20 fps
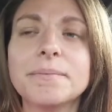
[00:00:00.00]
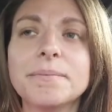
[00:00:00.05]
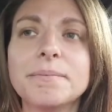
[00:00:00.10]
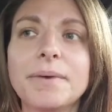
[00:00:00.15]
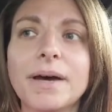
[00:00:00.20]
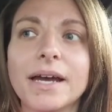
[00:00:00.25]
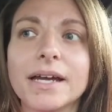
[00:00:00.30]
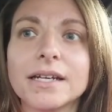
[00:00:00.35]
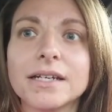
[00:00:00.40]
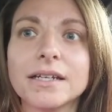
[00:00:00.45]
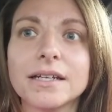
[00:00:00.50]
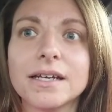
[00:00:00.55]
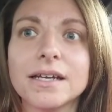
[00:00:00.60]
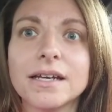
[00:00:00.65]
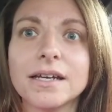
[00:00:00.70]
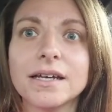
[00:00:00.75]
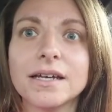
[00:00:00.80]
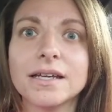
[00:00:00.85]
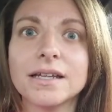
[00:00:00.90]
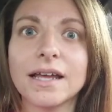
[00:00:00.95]
But
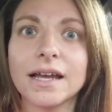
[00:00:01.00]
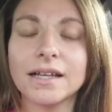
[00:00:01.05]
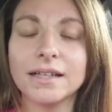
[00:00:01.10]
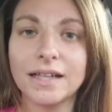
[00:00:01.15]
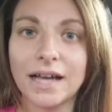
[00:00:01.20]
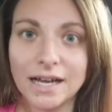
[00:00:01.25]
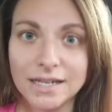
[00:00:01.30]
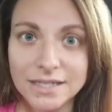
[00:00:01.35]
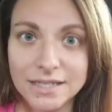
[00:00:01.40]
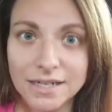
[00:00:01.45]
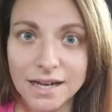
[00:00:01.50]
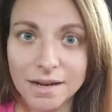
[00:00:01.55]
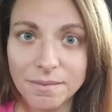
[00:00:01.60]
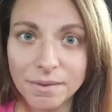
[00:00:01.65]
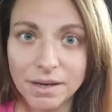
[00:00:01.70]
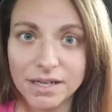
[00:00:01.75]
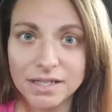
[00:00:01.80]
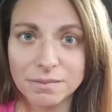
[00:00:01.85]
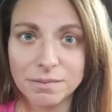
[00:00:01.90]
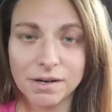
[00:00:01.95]
like last night,
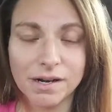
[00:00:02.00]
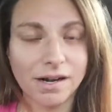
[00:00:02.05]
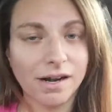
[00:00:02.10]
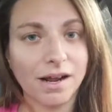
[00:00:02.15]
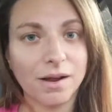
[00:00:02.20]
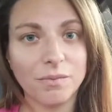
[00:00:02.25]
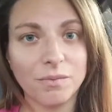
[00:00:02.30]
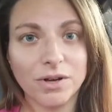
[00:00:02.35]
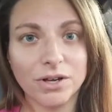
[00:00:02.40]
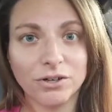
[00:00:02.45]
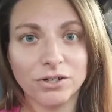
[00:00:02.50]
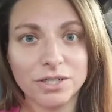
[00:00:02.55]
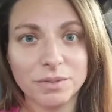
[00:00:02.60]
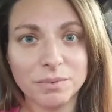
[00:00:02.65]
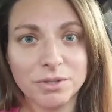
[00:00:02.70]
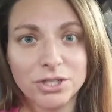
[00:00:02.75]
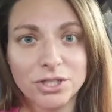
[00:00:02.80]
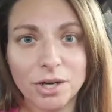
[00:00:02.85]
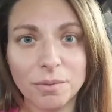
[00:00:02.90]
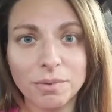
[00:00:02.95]
my husband and I went
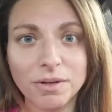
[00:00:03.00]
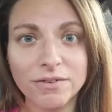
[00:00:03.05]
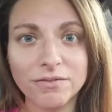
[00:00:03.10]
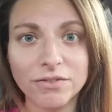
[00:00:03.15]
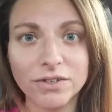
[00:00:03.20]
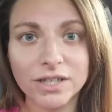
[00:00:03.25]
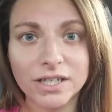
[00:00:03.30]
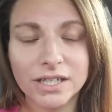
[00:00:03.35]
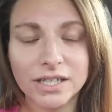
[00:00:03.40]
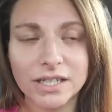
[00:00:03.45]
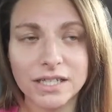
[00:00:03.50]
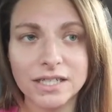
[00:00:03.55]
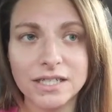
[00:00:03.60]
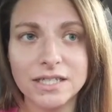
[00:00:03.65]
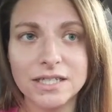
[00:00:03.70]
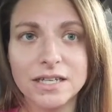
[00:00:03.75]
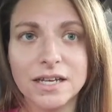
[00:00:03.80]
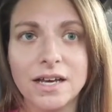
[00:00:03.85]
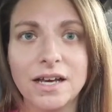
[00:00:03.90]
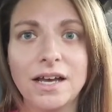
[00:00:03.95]
Christmas shopping for the
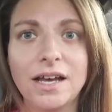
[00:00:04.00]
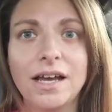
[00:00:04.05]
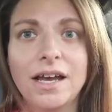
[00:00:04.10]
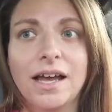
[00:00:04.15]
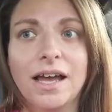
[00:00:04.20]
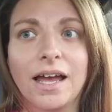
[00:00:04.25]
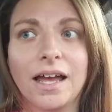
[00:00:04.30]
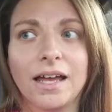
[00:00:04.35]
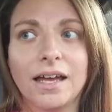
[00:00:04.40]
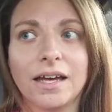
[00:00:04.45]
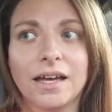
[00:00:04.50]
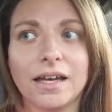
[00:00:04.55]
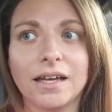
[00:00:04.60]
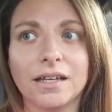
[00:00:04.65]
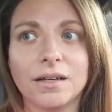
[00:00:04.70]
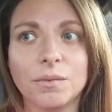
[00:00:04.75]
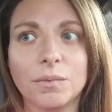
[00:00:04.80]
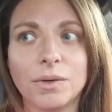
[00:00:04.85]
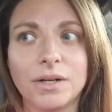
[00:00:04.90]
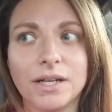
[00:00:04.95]
kids,
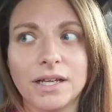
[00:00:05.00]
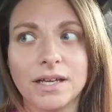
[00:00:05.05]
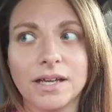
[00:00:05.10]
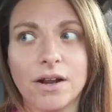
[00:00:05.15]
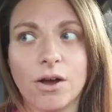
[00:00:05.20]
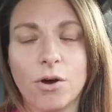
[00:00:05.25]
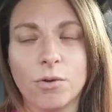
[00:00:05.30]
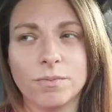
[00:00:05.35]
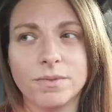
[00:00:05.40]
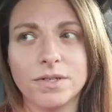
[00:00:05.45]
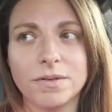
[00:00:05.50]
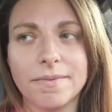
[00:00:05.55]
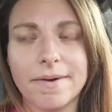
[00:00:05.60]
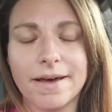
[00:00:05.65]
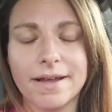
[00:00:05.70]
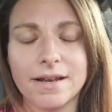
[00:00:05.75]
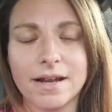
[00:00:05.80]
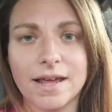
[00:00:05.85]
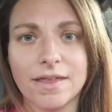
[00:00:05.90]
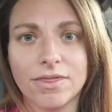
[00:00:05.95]
and we didn't get home until
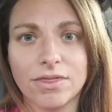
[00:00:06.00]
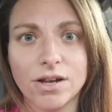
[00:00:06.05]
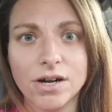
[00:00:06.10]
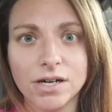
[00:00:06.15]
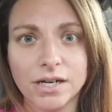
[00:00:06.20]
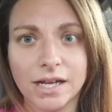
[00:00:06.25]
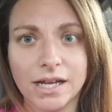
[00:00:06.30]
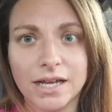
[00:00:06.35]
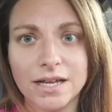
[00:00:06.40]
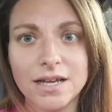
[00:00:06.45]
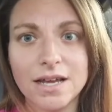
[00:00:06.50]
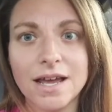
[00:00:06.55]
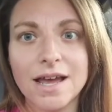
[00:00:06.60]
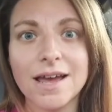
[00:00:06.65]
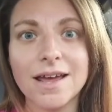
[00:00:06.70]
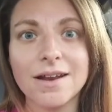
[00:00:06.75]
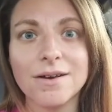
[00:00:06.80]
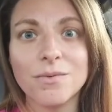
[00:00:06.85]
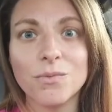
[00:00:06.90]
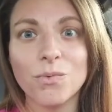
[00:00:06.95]
about 9:30.
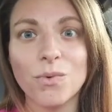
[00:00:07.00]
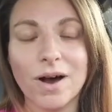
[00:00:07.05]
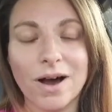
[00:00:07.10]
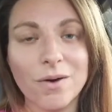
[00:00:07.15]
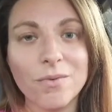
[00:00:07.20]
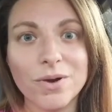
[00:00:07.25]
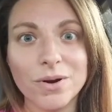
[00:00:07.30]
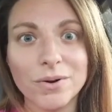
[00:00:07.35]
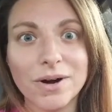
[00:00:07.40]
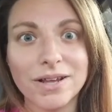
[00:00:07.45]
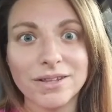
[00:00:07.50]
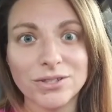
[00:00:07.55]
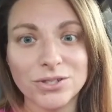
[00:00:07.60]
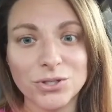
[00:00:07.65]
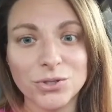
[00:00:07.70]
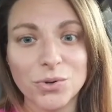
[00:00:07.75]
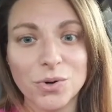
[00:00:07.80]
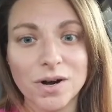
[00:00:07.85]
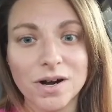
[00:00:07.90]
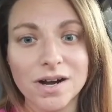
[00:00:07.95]
And while we were at the
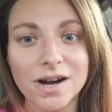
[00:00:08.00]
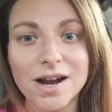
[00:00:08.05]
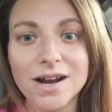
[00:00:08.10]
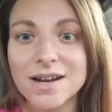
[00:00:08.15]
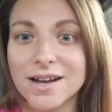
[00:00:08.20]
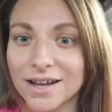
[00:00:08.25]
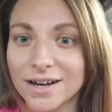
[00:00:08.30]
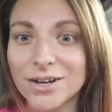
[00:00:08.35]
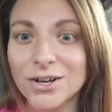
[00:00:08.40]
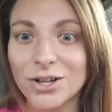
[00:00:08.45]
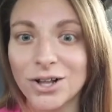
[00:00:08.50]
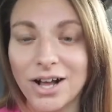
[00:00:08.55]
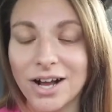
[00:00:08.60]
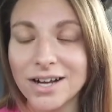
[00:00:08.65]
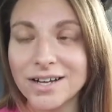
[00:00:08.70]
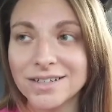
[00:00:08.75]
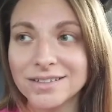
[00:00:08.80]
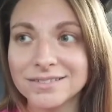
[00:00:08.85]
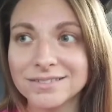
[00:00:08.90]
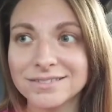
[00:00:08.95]
store at nine
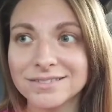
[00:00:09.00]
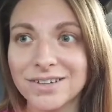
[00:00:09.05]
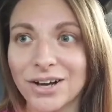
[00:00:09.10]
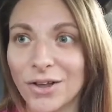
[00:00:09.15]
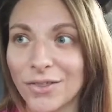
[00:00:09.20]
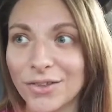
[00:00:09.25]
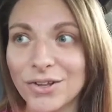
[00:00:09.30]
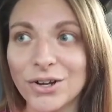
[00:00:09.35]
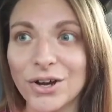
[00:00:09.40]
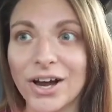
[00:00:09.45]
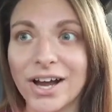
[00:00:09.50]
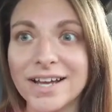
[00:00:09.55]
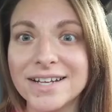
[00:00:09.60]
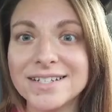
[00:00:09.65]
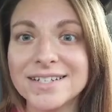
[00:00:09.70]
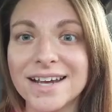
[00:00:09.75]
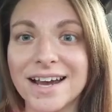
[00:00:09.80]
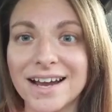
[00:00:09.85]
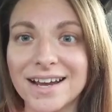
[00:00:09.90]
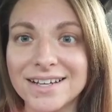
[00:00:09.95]
o'clock on the
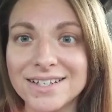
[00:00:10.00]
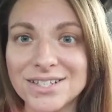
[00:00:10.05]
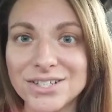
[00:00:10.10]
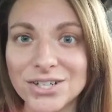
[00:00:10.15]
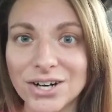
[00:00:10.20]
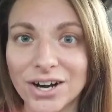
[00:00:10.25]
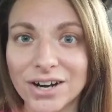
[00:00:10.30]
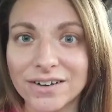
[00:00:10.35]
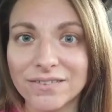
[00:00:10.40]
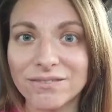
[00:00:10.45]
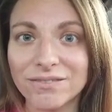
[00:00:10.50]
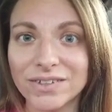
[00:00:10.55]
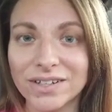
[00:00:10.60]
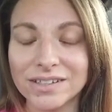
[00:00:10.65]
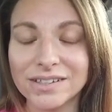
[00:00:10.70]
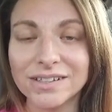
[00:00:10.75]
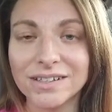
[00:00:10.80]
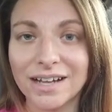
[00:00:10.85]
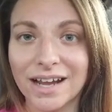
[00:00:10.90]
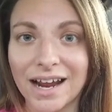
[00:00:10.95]
dot, I started
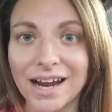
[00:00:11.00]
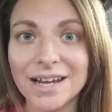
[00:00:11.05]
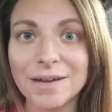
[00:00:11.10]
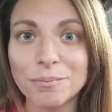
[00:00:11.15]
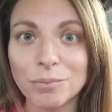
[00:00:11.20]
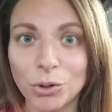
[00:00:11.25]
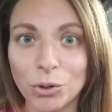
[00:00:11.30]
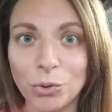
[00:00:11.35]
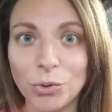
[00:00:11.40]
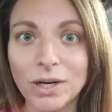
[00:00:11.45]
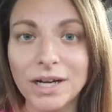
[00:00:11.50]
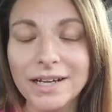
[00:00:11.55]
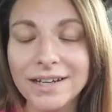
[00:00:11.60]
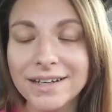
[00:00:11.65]
feeling like poo.